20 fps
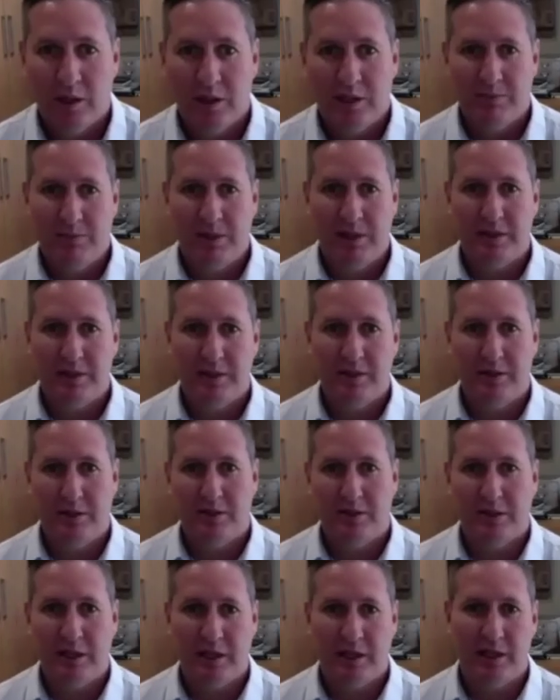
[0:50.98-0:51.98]
these meetings are
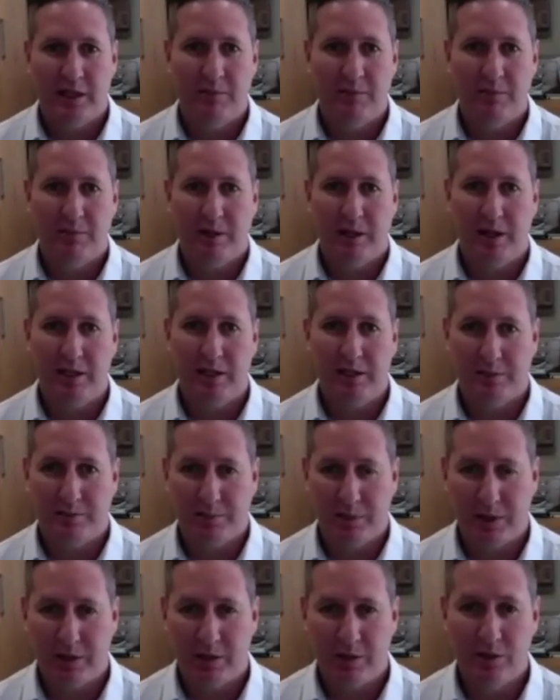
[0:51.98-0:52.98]
taking place
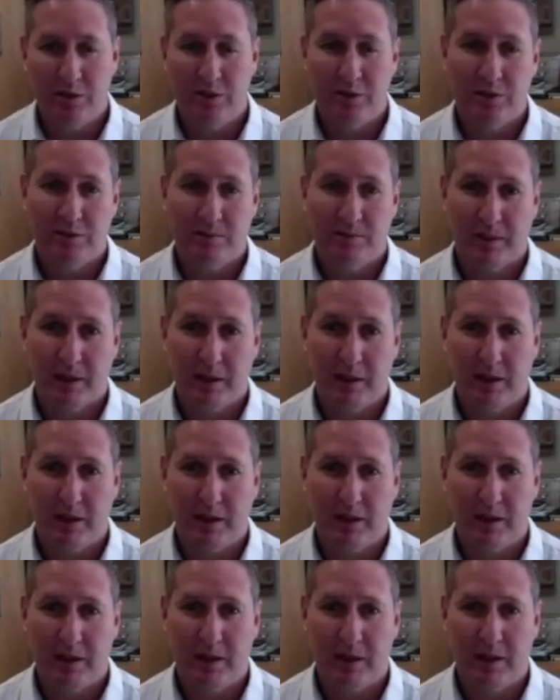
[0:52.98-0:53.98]
because uh,
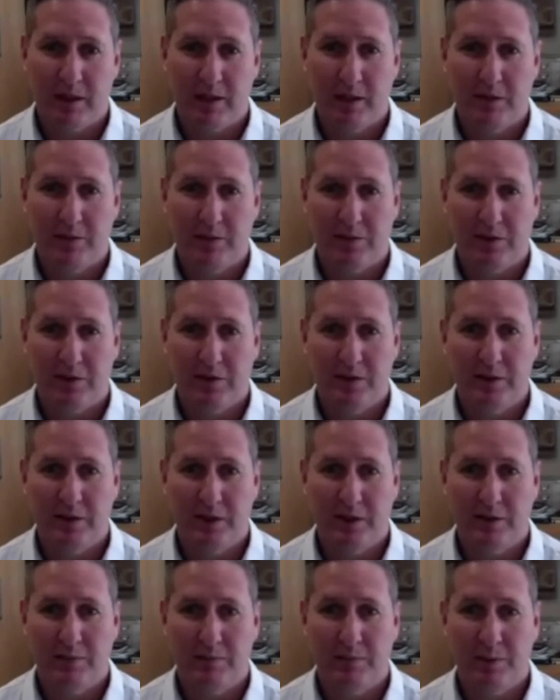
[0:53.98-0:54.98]
the different
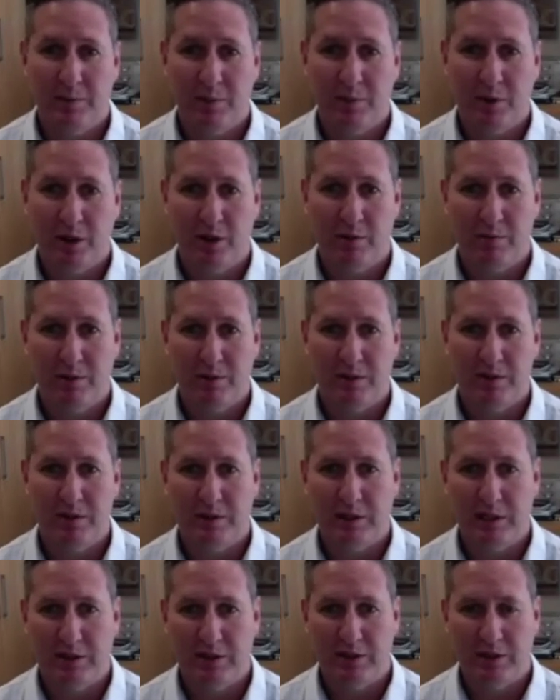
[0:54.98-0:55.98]
uh, departments
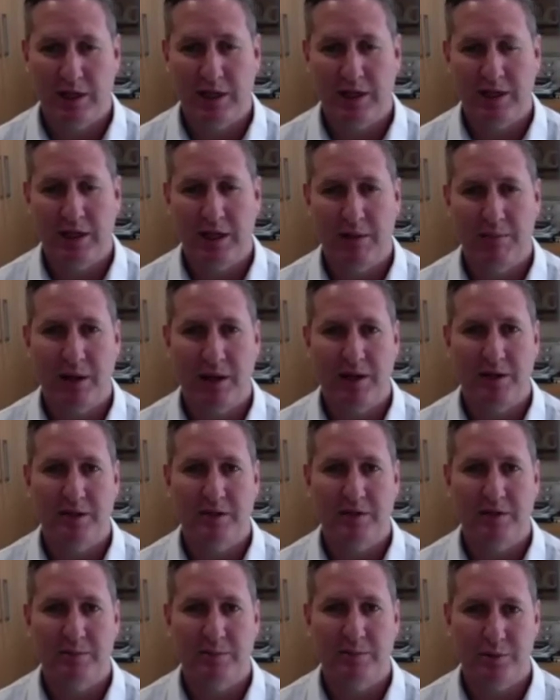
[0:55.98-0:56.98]
need to get their
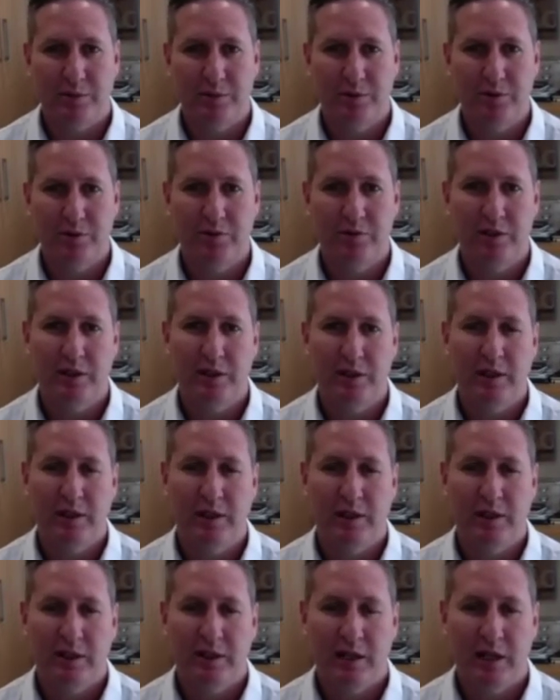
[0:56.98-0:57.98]
budgets approved
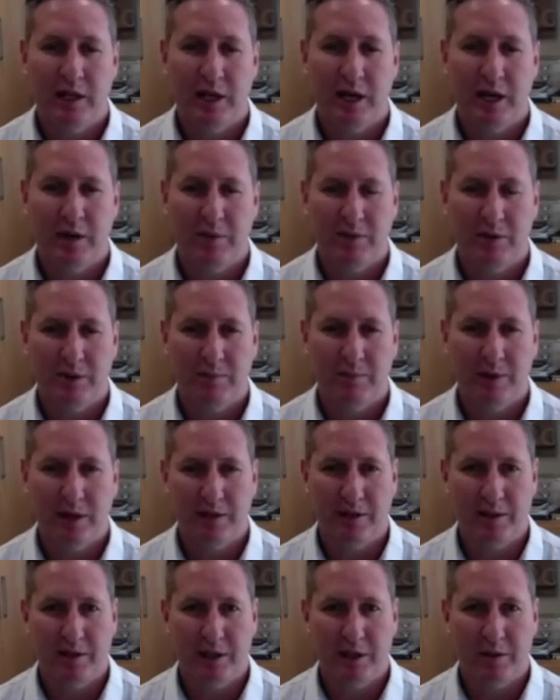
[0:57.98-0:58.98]
in line with the
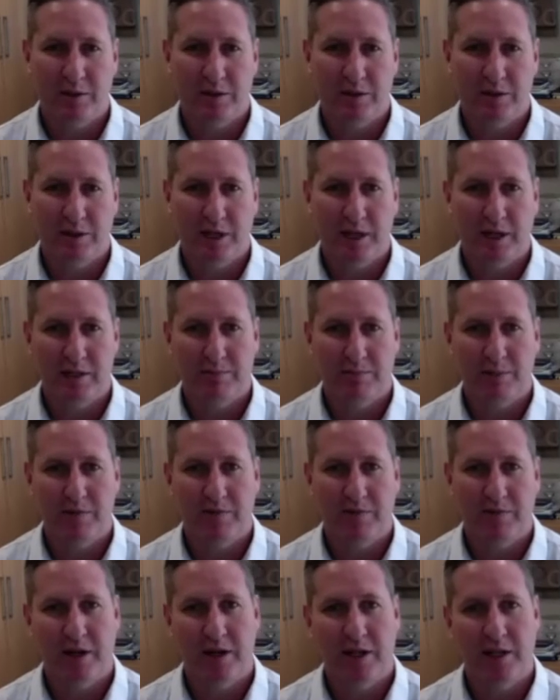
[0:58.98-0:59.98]
budget that was announced by
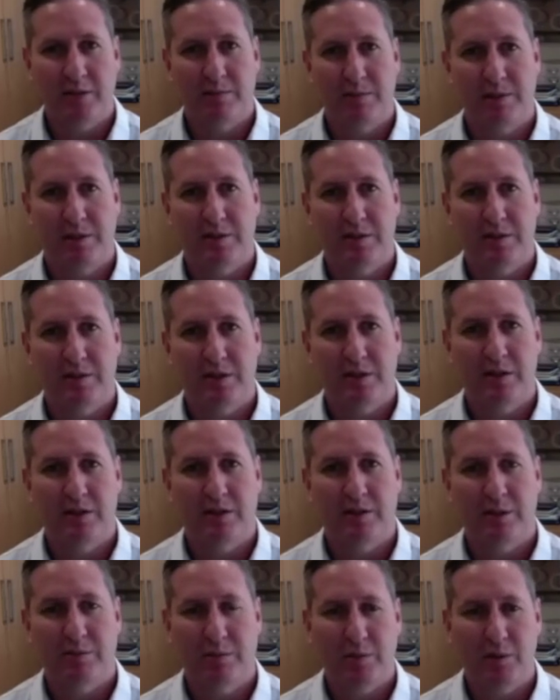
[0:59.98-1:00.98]
Finance Minister
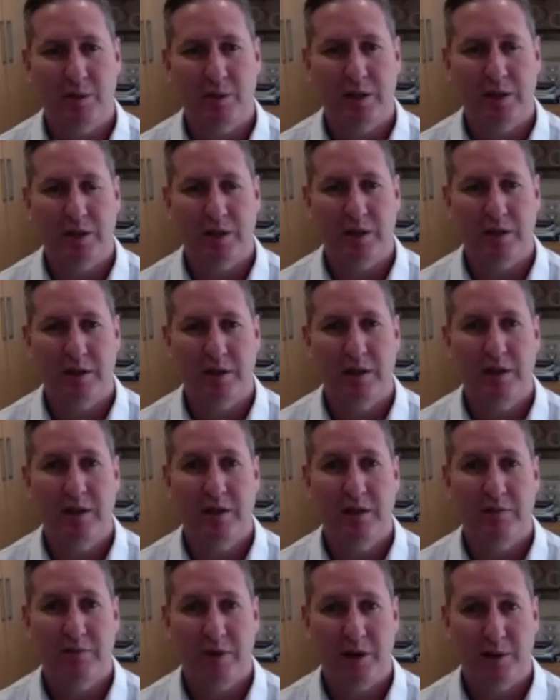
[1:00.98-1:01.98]
Tito Mboweni in
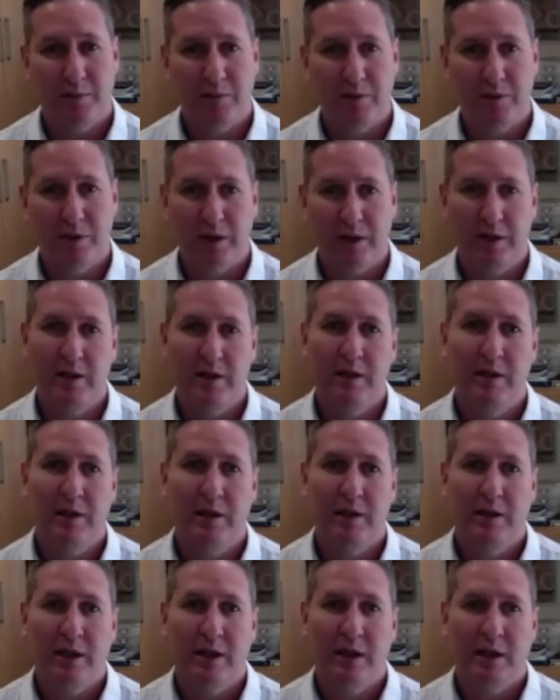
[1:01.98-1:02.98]
February.
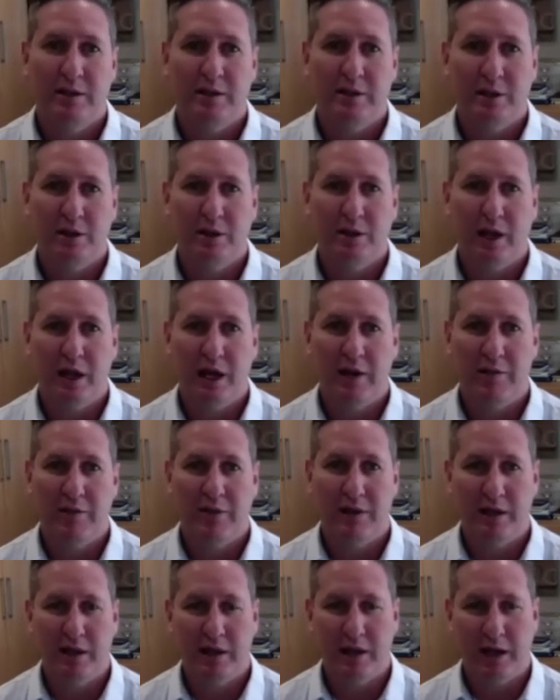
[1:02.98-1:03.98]
So they have
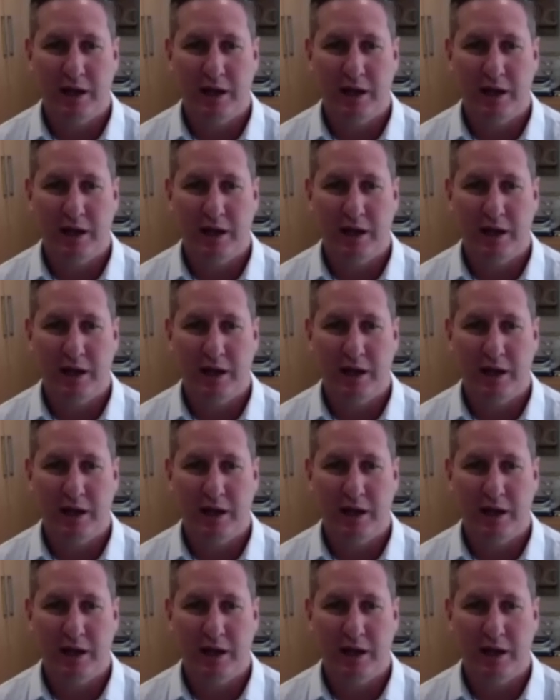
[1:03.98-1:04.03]
the